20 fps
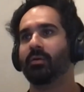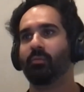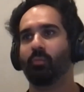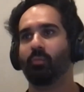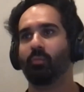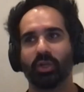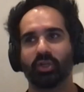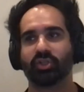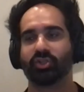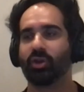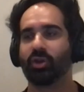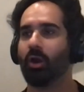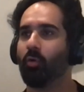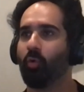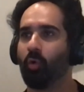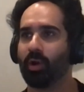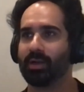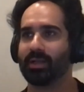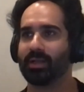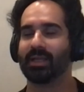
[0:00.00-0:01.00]
which
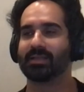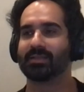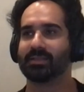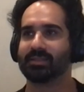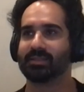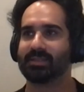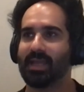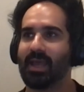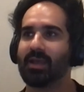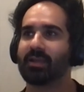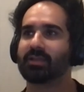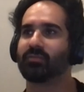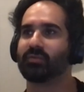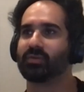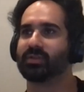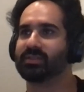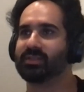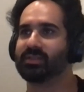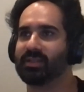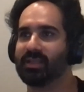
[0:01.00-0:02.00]
cohort gets the text
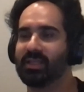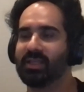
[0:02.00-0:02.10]
versus the